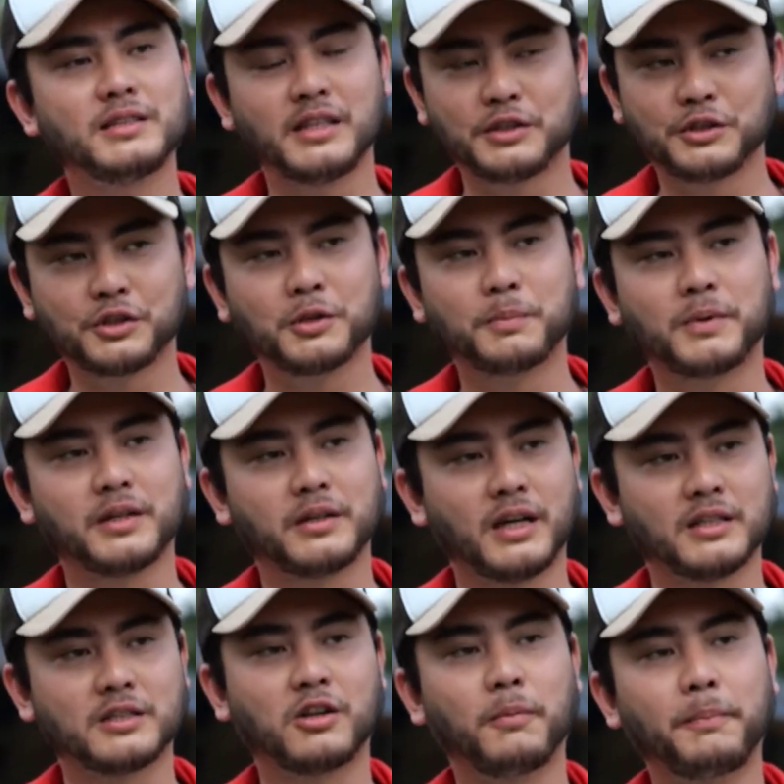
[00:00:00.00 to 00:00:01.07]
si cukup
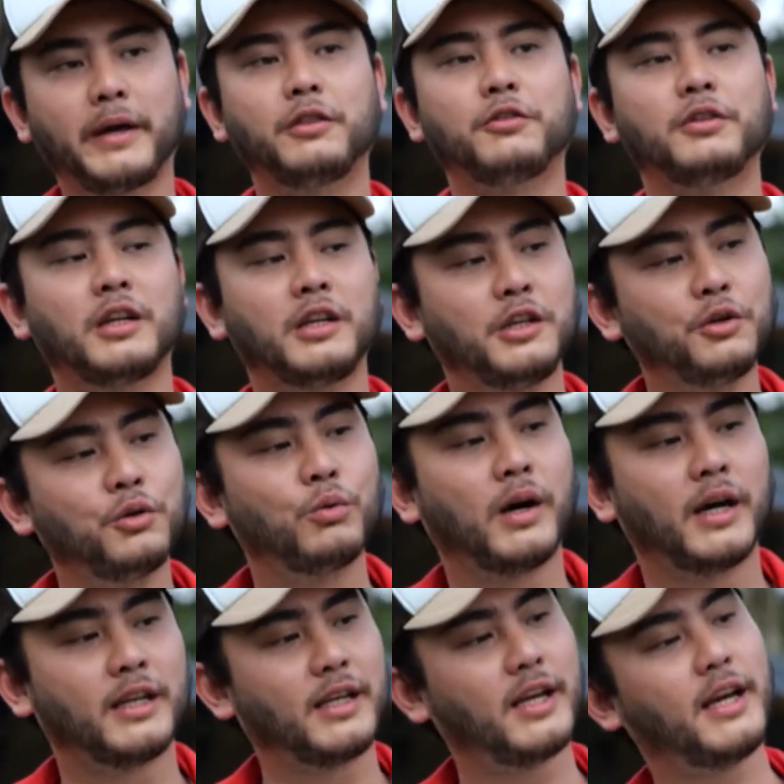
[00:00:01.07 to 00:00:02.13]
keras compared to the new
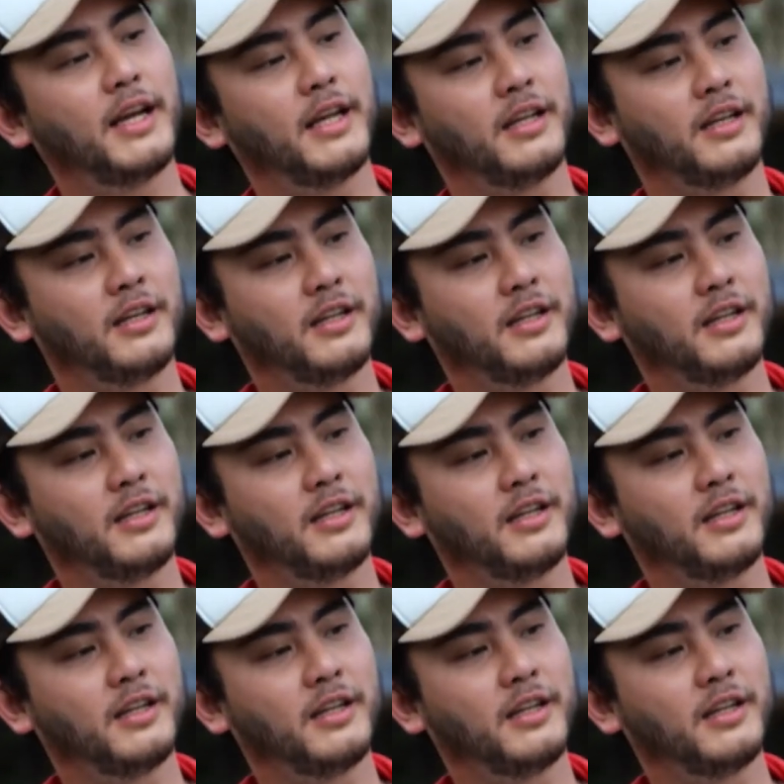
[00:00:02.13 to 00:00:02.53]
one, kan?